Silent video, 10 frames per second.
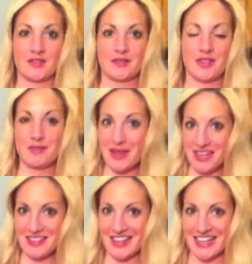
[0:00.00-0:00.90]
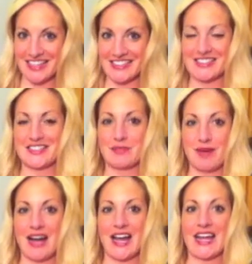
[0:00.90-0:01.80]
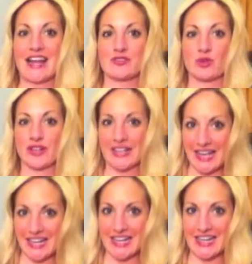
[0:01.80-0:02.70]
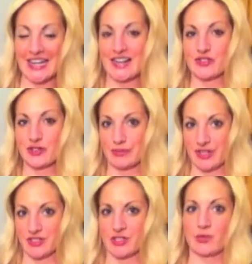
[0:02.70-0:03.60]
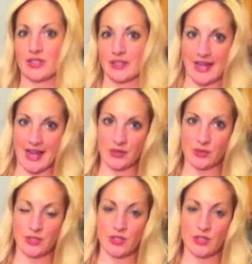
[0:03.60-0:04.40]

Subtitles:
The main thing is to buy as organic as your budget will allow.